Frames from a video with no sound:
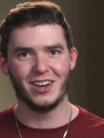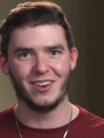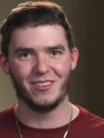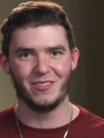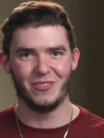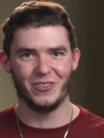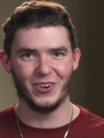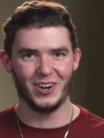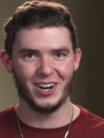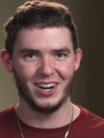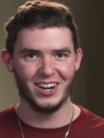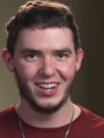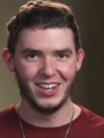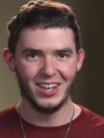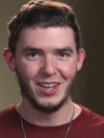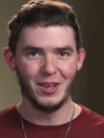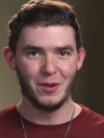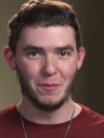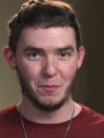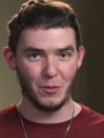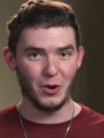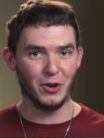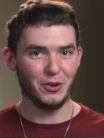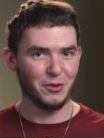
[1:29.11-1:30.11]
And for
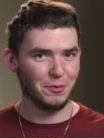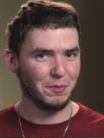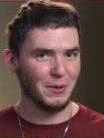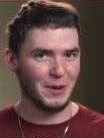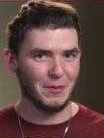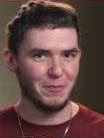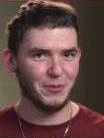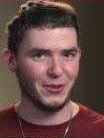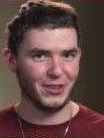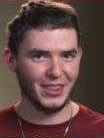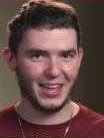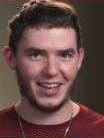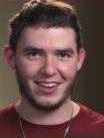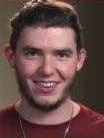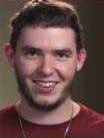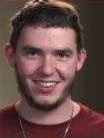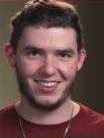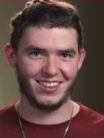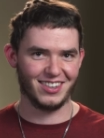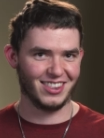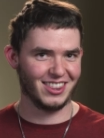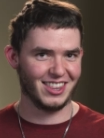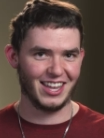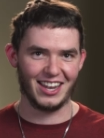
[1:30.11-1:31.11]
most people,
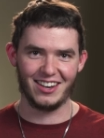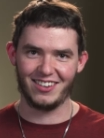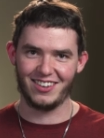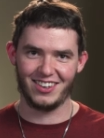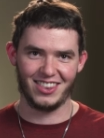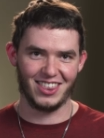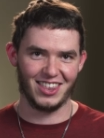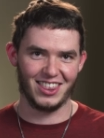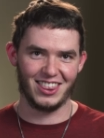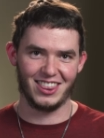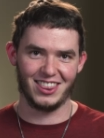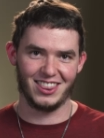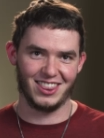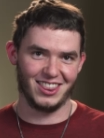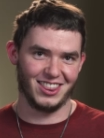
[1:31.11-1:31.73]
that's that's the